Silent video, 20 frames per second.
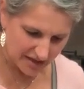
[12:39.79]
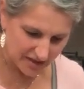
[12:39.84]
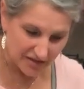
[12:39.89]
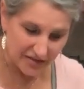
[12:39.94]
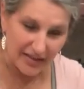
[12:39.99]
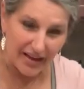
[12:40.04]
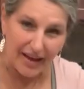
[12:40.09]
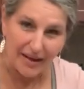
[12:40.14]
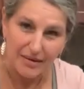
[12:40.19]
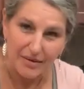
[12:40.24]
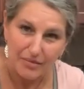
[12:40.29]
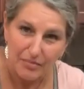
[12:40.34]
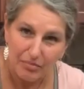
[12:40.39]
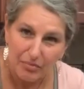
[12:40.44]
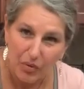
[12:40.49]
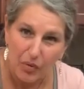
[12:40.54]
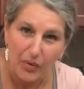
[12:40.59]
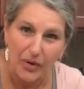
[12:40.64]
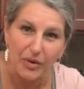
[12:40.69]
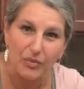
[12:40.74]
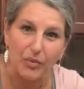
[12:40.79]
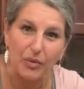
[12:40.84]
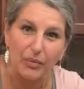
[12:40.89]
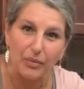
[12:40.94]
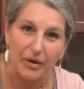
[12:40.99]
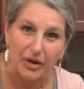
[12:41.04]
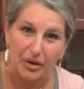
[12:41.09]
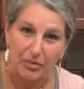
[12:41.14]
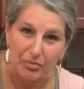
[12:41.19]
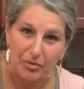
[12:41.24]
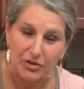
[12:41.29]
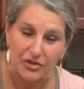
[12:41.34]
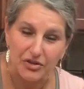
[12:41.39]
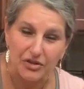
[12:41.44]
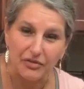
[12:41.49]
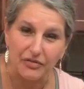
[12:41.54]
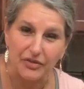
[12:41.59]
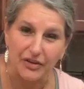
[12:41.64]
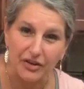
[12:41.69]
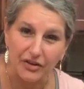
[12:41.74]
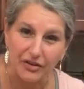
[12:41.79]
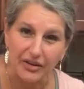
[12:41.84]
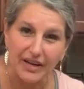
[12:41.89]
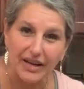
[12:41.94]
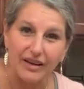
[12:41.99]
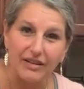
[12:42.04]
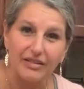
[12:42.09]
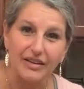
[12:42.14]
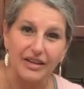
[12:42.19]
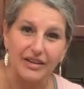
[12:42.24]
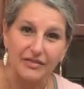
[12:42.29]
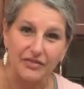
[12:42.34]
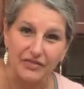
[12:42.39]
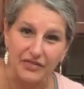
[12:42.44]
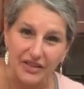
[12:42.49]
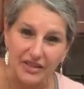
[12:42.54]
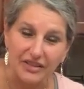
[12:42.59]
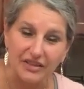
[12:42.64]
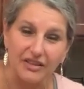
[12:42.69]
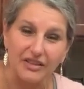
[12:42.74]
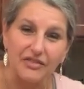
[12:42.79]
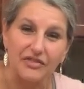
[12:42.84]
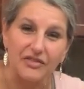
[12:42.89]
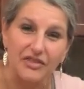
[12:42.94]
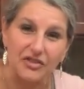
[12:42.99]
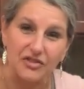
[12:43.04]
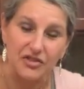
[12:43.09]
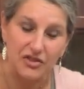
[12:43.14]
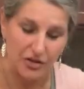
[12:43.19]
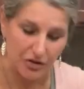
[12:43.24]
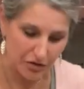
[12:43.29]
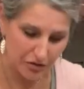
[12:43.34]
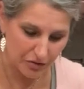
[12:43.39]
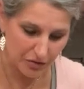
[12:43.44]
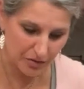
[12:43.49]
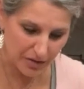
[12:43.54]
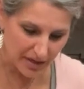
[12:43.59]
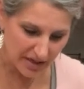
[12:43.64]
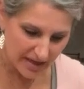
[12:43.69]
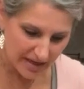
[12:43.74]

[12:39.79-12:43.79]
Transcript: that point where we're gonna push our finger down and feel if the dough